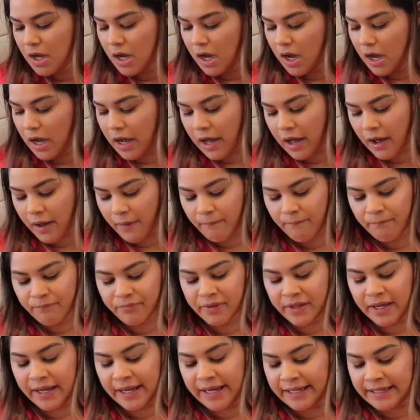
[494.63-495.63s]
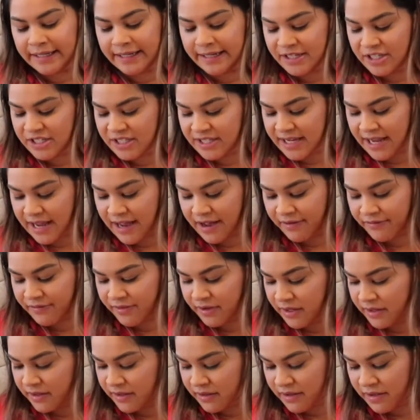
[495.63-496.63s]
And I just have
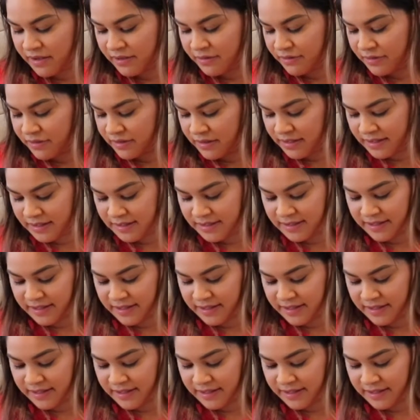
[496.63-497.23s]
other things